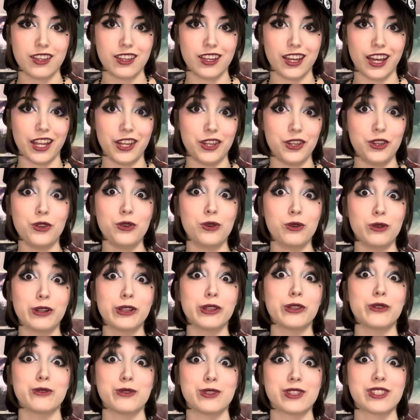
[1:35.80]
new
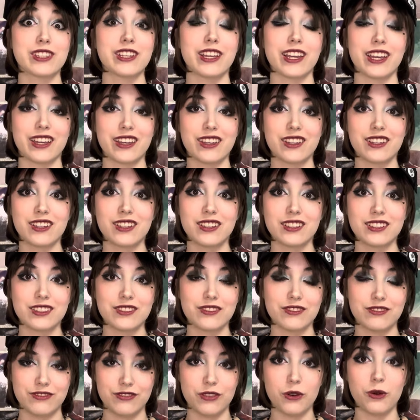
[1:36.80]
glue stick
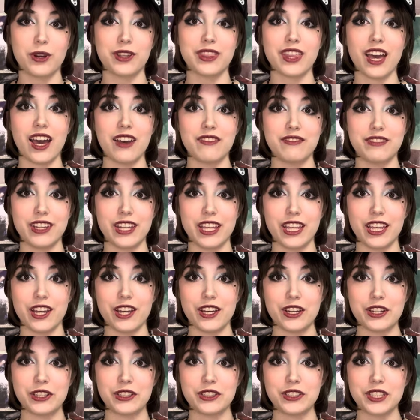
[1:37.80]
for that
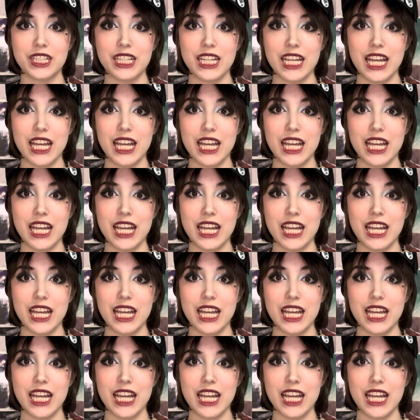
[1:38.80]
video,